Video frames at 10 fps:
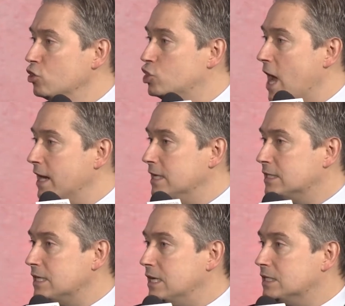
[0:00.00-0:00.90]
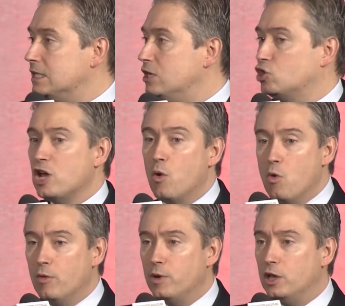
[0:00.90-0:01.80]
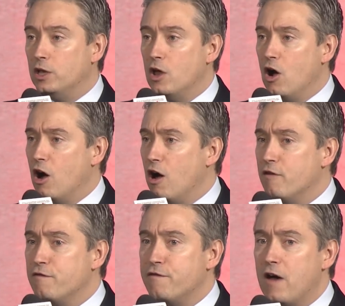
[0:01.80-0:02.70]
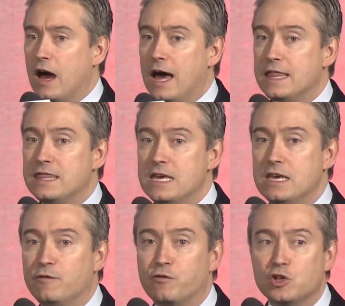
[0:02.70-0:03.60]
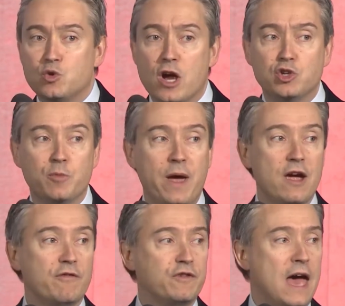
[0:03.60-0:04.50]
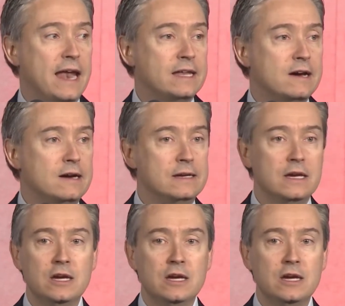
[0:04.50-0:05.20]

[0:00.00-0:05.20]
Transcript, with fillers: Janice is the chairwoman of uh, the Infrastructure Bank of Canada.